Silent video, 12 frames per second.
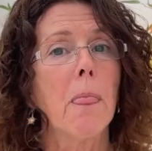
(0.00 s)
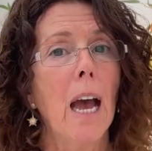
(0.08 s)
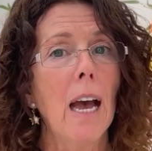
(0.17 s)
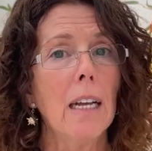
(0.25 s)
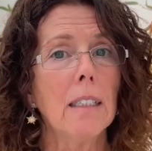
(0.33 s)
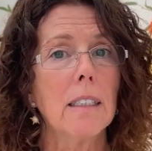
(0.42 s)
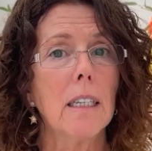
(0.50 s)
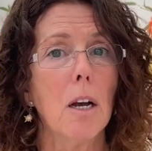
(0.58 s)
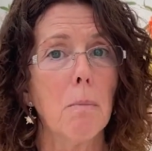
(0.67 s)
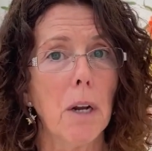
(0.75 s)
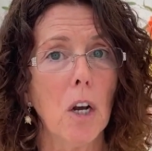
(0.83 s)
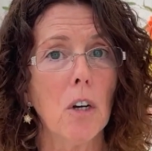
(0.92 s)
As
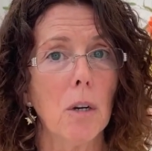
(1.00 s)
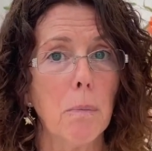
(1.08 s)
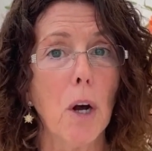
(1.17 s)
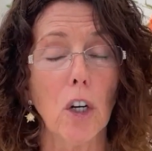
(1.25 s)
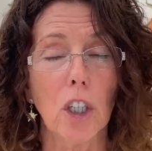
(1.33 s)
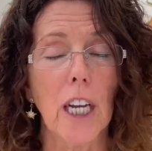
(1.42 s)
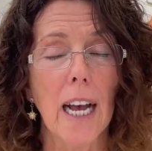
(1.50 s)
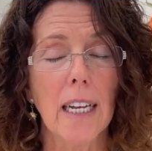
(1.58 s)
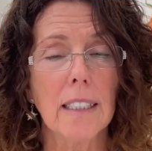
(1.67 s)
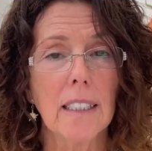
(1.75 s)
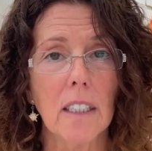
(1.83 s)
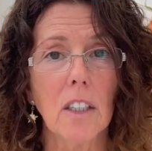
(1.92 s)
a blogger
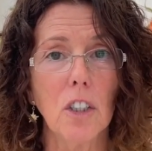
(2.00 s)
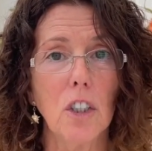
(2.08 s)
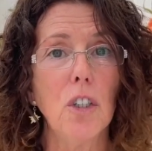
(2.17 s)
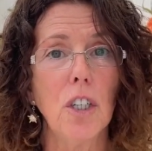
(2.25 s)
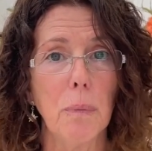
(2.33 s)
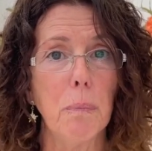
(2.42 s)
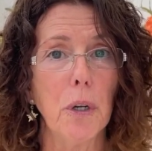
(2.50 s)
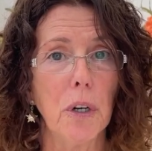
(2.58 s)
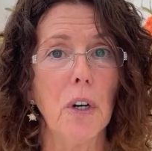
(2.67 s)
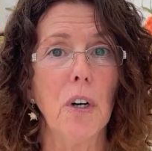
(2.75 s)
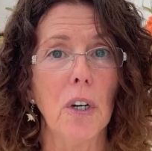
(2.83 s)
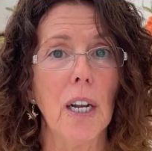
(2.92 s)
podcaster, you can put a
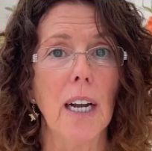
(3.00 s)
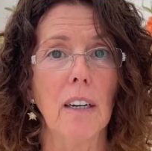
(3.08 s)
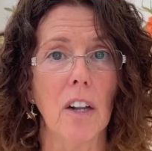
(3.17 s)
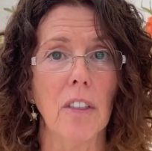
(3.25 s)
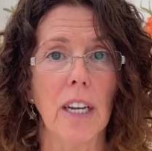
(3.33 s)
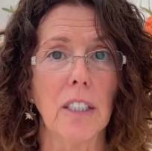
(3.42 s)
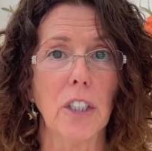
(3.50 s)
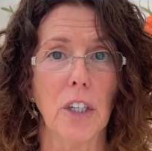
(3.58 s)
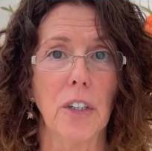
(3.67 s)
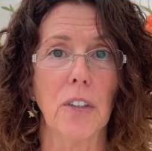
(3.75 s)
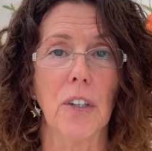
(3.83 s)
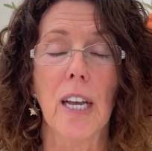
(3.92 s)
call out on there
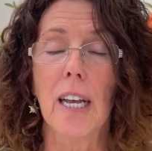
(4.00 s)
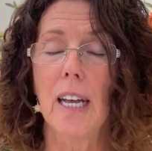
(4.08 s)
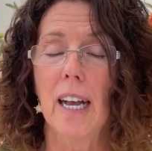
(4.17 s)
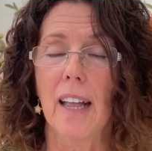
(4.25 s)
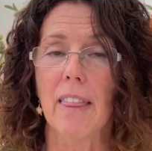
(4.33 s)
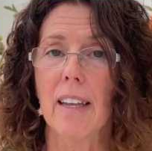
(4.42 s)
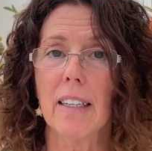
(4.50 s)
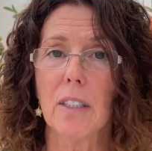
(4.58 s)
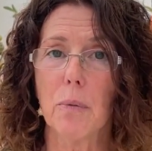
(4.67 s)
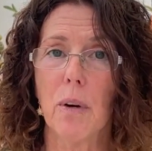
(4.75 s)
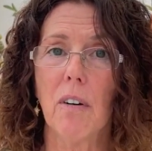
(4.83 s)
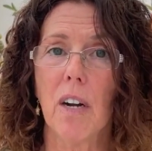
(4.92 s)
too. And
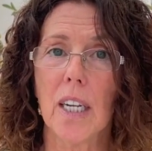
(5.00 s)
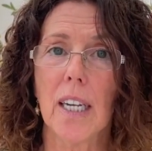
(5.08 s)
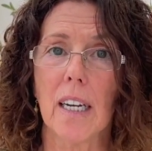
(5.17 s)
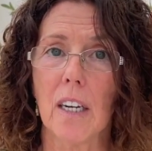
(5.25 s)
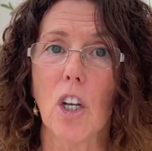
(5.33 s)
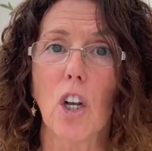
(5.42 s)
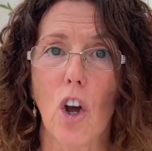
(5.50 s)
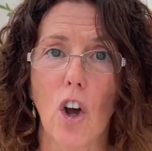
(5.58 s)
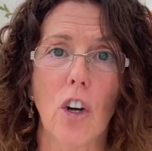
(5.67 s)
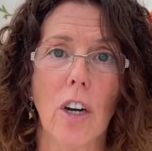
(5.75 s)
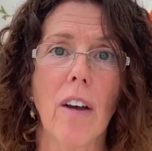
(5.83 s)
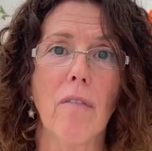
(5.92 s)
that's where I get a
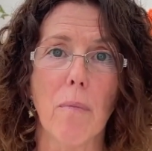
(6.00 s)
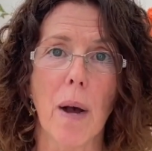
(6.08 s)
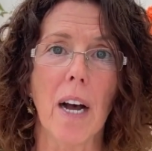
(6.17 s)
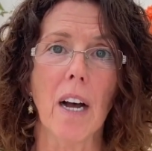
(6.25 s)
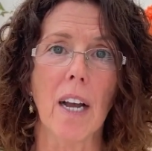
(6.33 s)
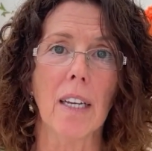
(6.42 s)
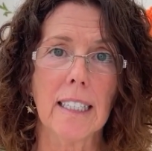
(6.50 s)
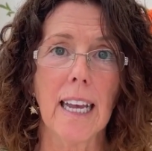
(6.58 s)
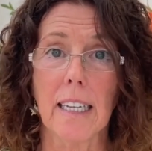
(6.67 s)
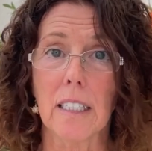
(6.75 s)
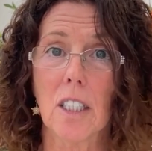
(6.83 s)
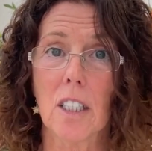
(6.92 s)
lot of my
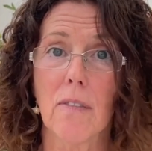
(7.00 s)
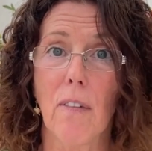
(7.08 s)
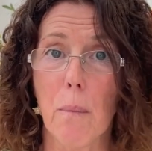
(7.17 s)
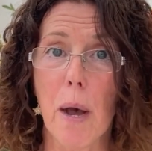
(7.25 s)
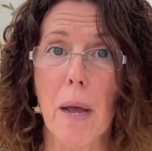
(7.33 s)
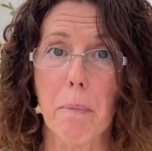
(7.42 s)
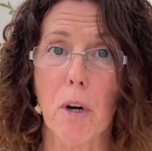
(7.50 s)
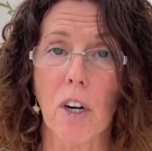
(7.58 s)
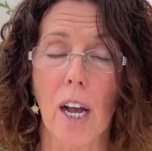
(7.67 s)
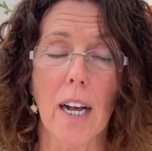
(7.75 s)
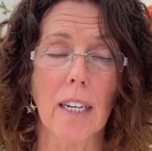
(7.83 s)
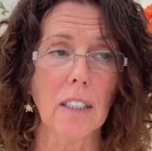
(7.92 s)
guests for my
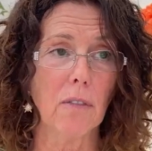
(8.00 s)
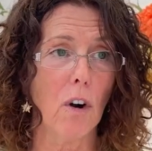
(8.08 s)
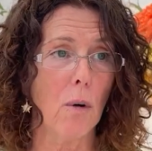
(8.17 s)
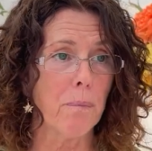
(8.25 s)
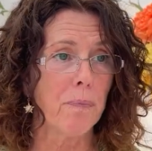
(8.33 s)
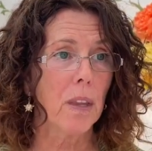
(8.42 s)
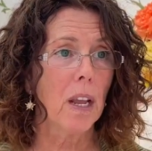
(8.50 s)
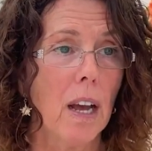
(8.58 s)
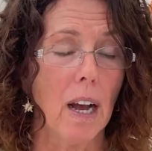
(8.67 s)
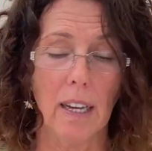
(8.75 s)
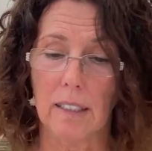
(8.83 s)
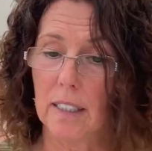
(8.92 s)
podcast from.
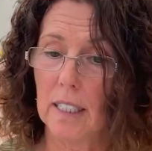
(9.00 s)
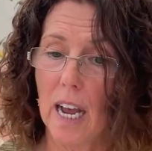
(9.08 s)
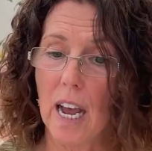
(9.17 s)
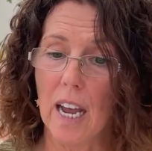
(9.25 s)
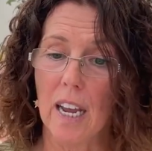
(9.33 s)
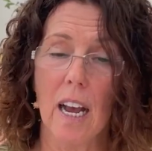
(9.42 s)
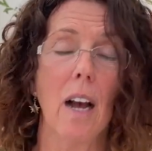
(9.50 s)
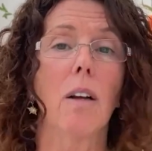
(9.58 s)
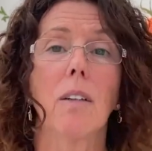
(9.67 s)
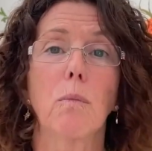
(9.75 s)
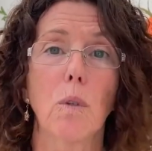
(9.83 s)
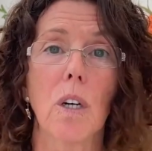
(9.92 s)
I'd say
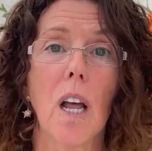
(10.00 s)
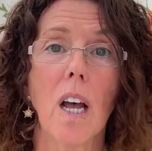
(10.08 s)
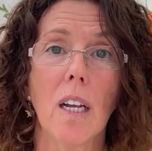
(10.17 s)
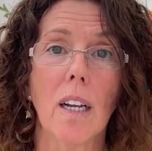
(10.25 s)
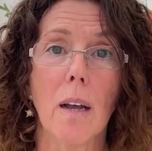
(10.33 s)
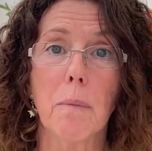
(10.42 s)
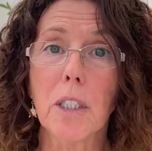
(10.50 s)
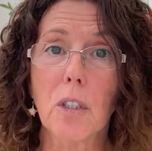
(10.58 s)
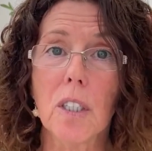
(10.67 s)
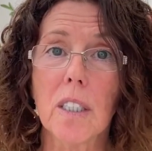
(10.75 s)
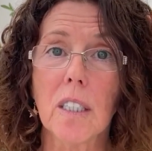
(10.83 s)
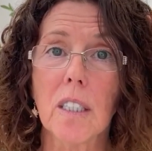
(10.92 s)
I'm
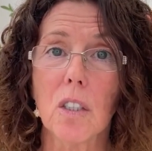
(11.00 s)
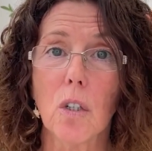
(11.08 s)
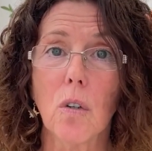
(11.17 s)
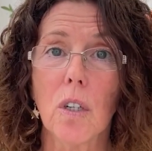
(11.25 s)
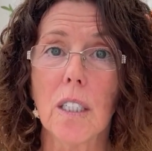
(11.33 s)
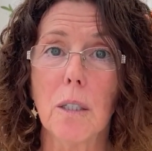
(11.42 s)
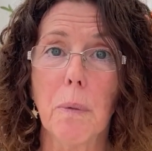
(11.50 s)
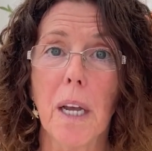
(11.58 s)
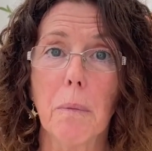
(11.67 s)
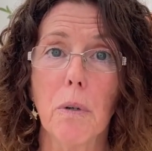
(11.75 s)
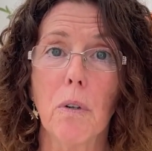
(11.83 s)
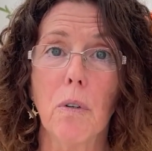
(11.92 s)
interested in talking to
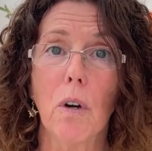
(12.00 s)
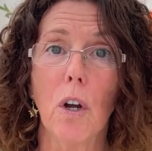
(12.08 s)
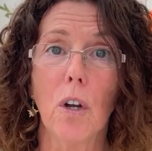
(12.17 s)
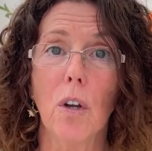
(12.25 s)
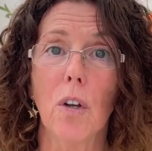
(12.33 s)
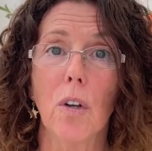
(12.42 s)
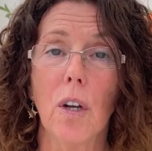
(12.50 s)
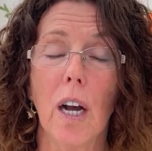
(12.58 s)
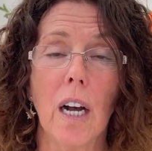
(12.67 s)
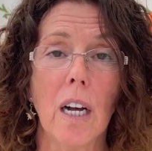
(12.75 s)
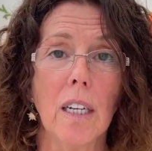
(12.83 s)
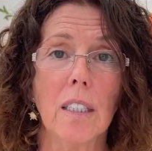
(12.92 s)
people who
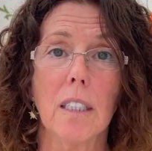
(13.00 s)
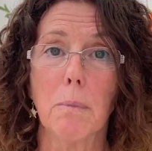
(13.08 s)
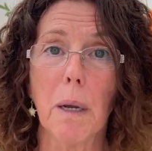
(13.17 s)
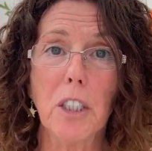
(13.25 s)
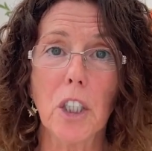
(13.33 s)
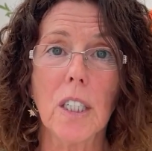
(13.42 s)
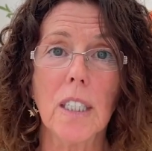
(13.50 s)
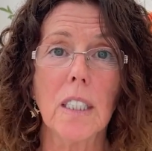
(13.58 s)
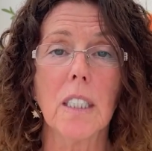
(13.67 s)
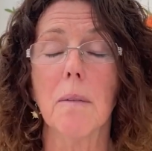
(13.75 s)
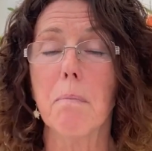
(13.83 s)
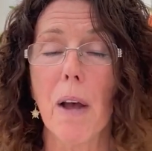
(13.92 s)
are
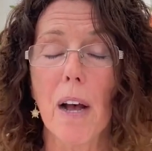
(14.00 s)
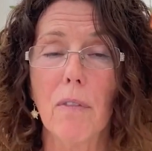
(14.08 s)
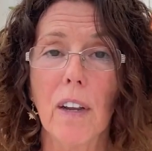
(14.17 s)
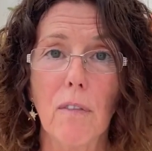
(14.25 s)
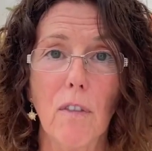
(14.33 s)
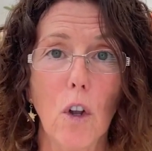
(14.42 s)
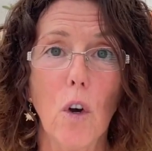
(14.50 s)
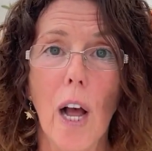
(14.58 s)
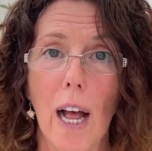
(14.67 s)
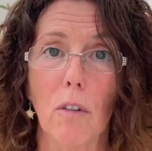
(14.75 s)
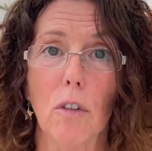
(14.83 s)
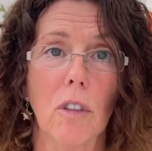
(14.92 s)
specialists in pelvic floor
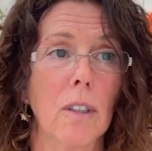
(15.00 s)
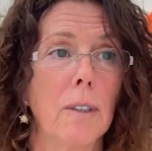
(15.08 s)
health,